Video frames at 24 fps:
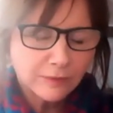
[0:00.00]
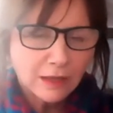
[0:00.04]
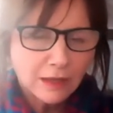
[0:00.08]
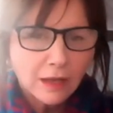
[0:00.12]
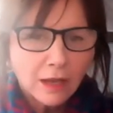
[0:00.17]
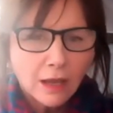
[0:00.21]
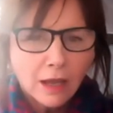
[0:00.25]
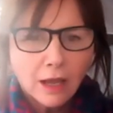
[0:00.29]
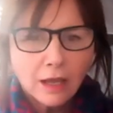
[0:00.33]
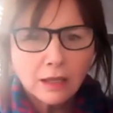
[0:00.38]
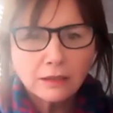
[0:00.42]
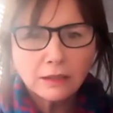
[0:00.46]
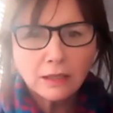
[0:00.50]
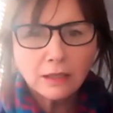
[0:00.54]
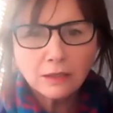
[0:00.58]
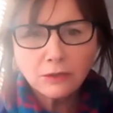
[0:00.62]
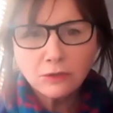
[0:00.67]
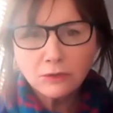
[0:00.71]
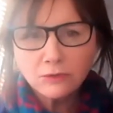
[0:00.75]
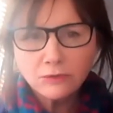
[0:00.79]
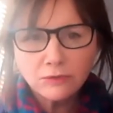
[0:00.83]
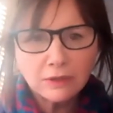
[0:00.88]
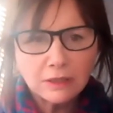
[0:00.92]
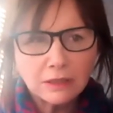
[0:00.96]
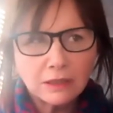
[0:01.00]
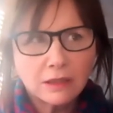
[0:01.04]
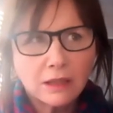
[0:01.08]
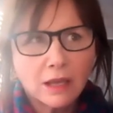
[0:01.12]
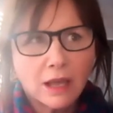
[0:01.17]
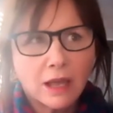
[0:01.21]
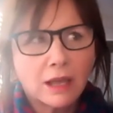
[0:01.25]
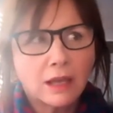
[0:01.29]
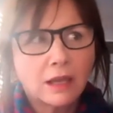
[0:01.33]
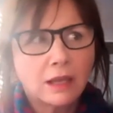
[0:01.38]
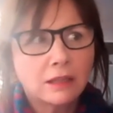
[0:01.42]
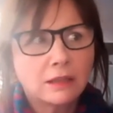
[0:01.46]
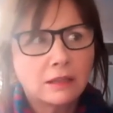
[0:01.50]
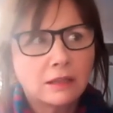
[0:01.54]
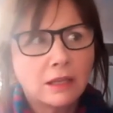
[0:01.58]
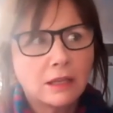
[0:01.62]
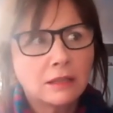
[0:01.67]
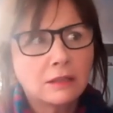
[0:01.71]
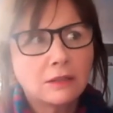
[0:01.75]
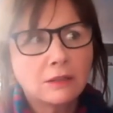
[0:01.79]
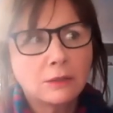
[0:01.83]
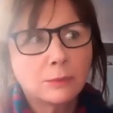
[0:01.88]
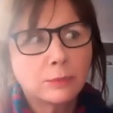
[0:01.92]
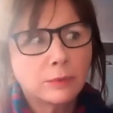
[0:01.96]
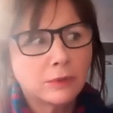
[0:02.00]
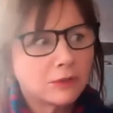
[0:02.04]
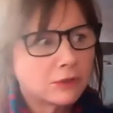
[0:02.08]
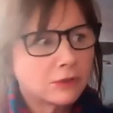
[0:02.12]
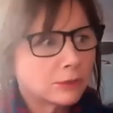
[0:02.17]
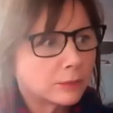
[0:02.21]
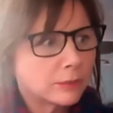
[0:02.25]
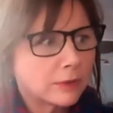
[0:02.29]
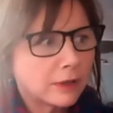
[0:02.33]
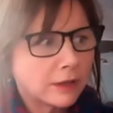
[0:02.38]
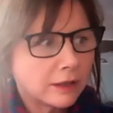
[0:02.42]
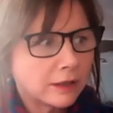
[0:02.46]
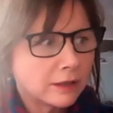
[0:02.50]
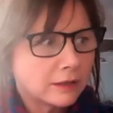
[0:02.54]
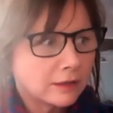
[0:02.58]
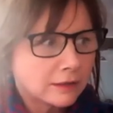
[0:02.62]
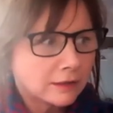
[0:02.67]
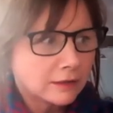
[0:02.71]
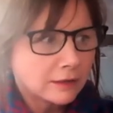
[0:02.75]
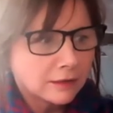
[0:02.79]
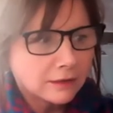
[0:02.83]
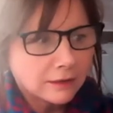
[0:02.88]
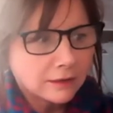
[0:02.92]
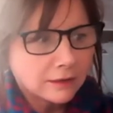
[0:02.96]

Exactly. And then you read that, and then you wonder why,